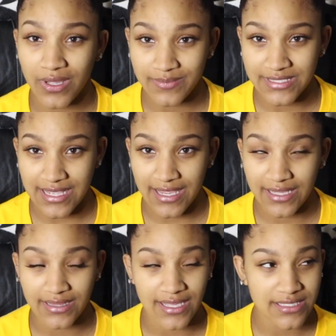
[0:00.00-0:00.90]

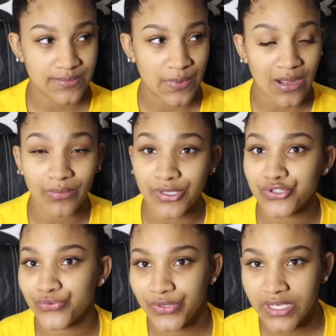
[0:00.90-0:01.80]
website that's probably
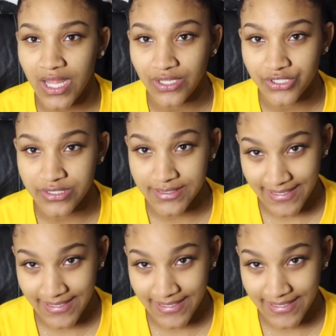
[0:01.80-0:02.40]
$20